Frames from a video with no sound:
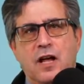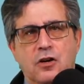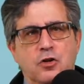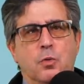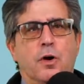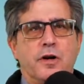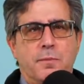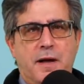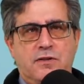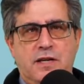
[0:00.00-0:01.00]
And are you worried
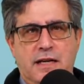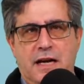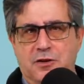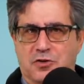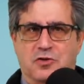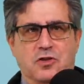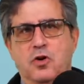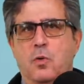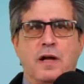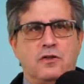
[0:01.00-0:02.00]
about teenagers, the
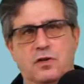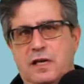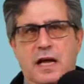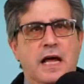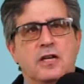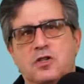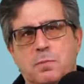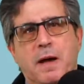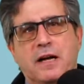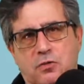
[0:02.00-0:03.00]
two ends of the age
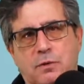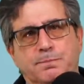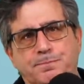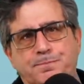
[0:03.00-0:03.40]
spectrum?